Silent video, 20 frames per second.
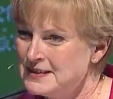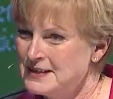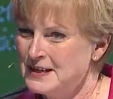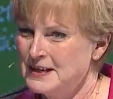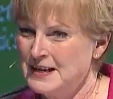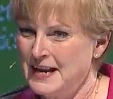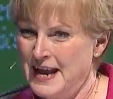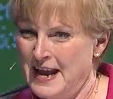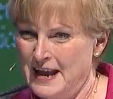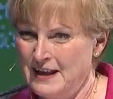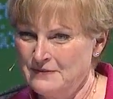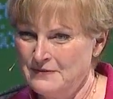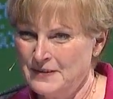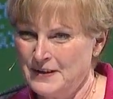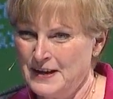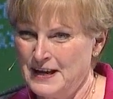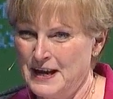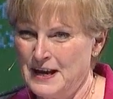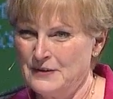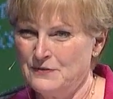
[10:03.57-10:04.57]
can
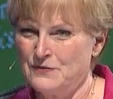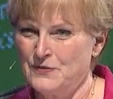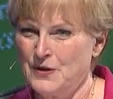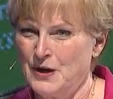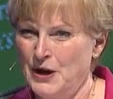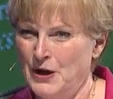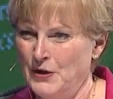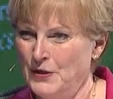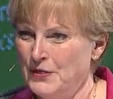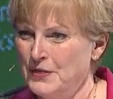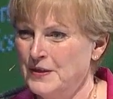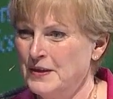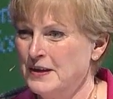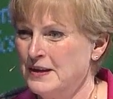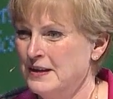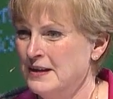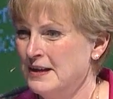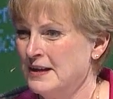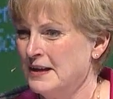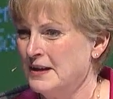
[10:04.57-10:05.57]
advocate for healthy
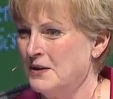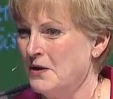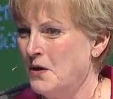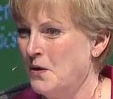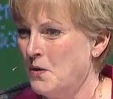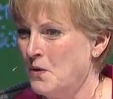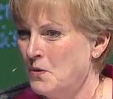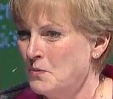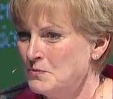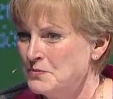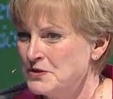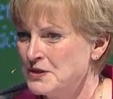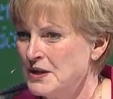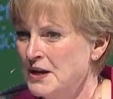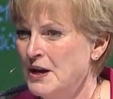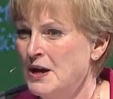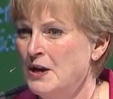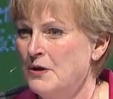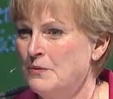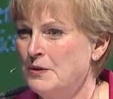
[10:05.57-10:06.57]
eating in homes,
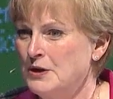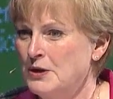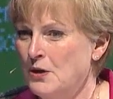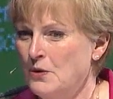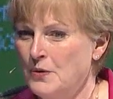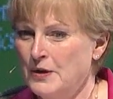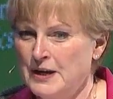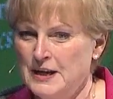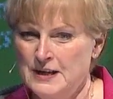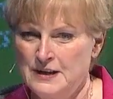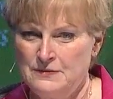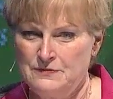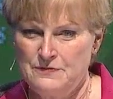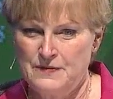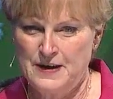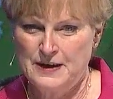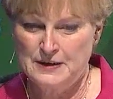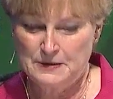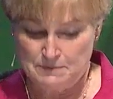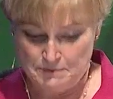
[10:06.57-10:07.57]
we know it can
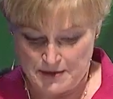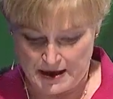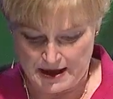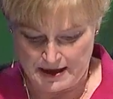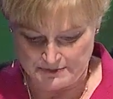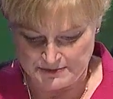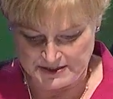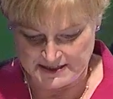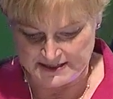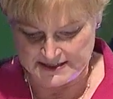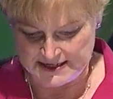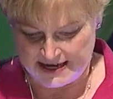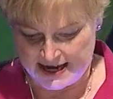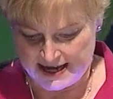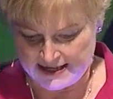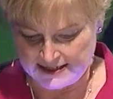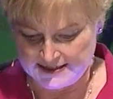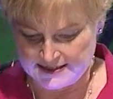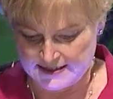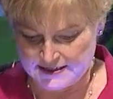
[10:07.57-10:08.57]
affect moms and
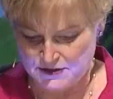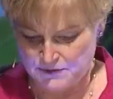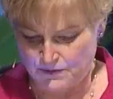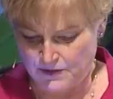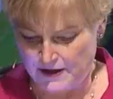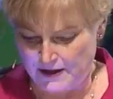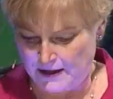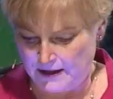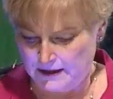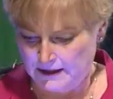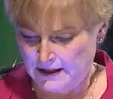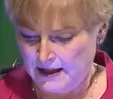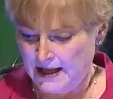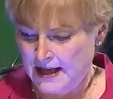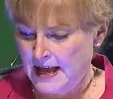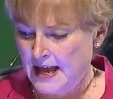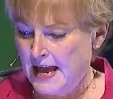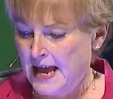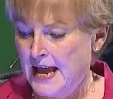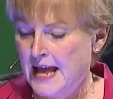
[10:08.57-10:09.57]
dads as well.
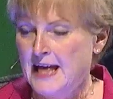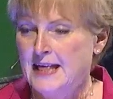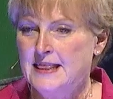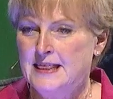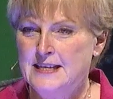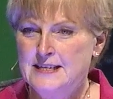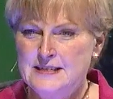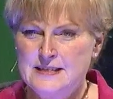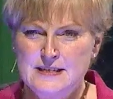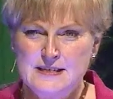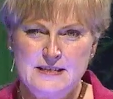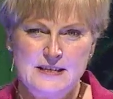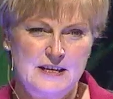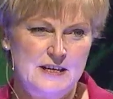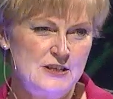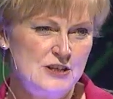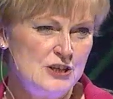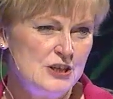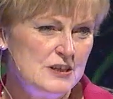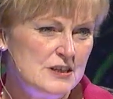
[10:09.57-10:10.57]
This is
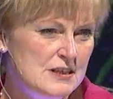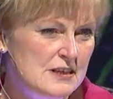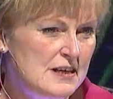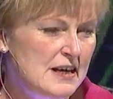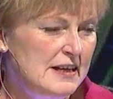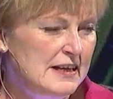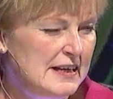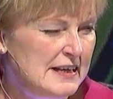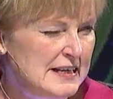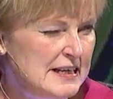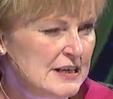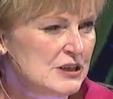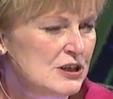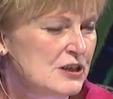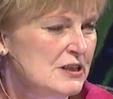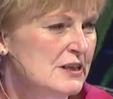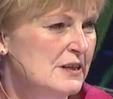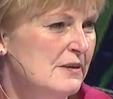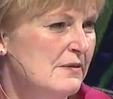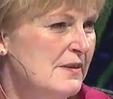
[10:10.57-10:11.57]
an
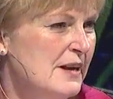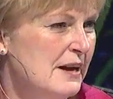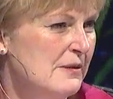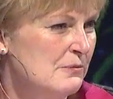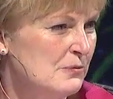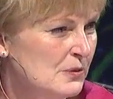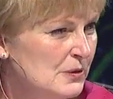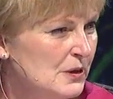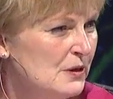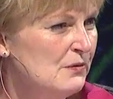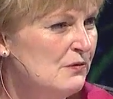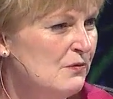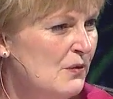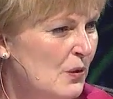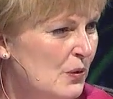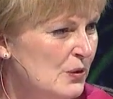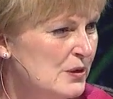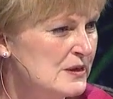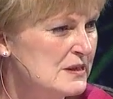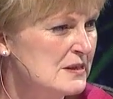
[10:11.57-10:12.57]
initiative that really
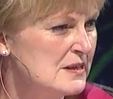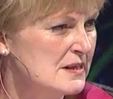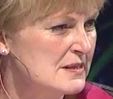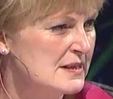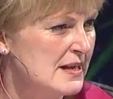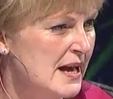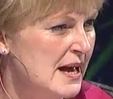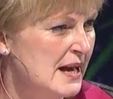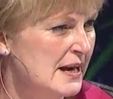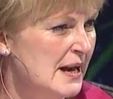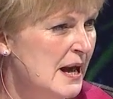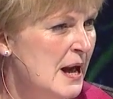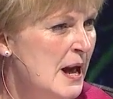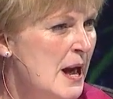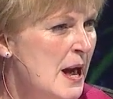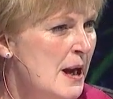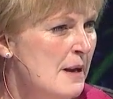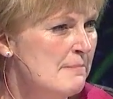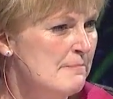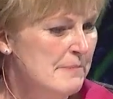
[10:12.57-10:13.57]
focuses on
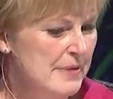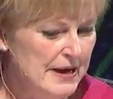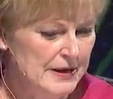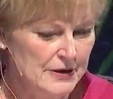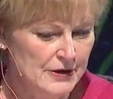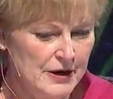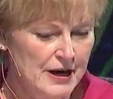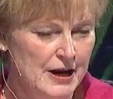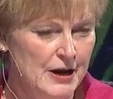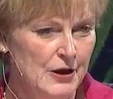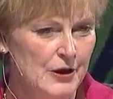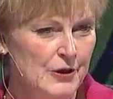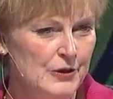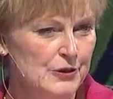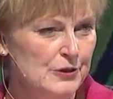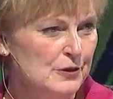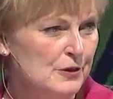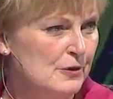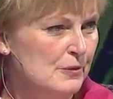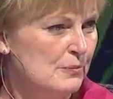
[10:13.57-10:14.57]
better
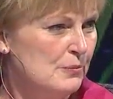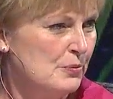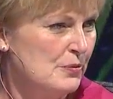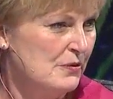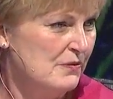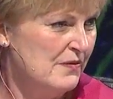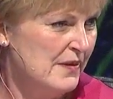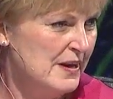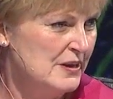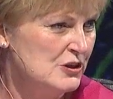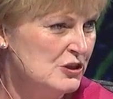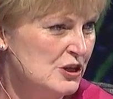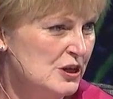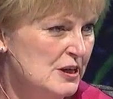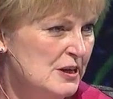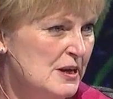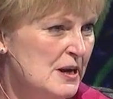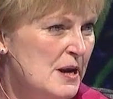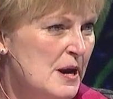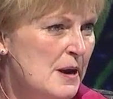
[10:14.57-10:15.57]
health,
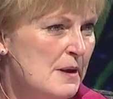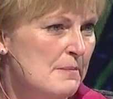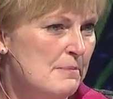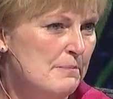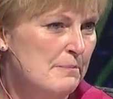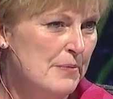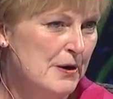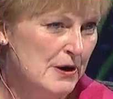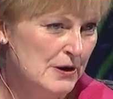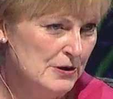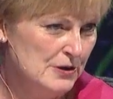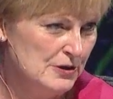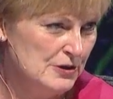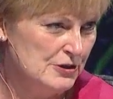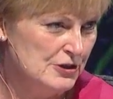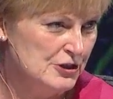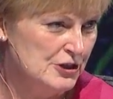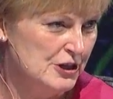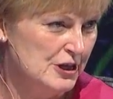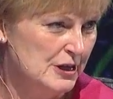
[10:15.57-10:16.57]
prevention,
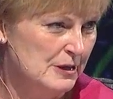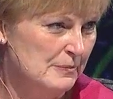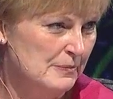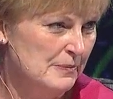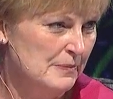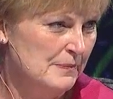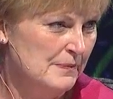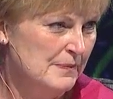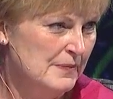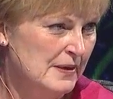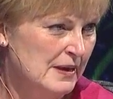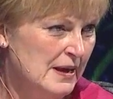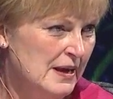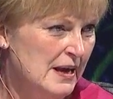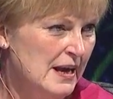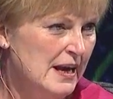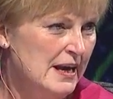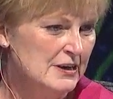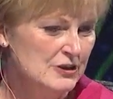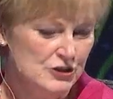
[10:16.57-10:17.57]
partnership,
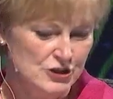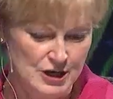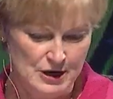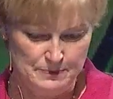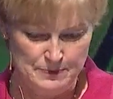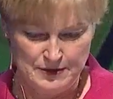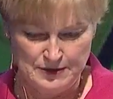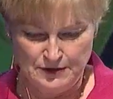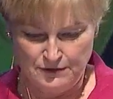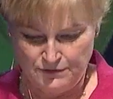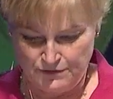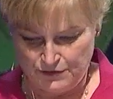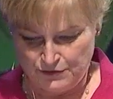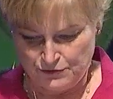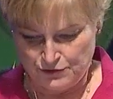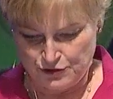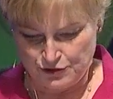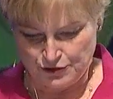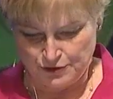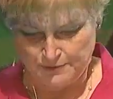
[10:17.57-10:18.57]
and shaping the
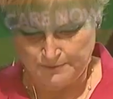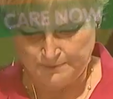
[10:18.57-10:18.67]
future.